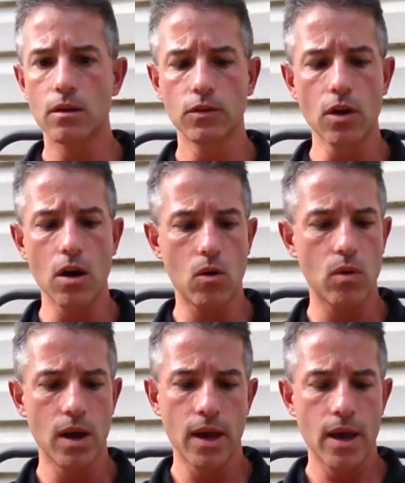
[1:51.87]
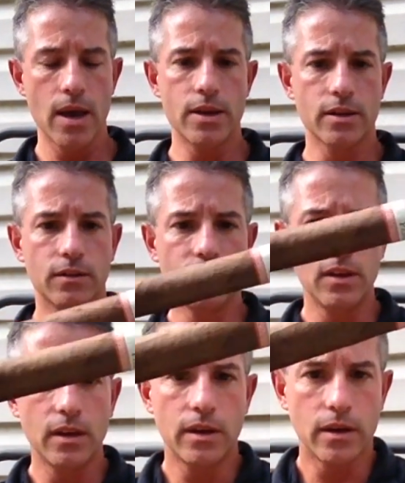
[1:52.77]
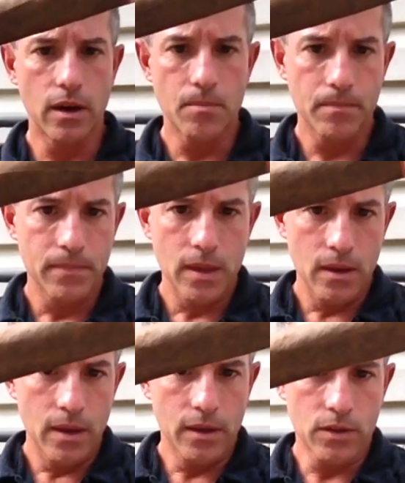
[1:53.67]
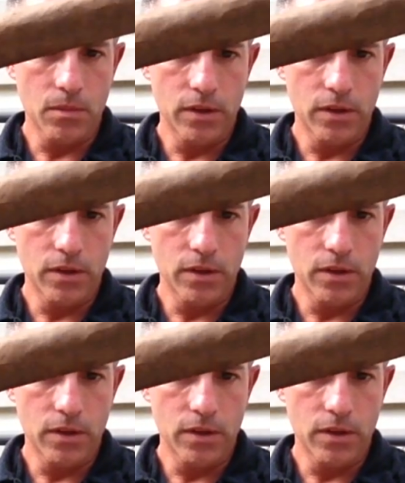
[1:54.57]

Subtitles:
So, as you can see here, it's a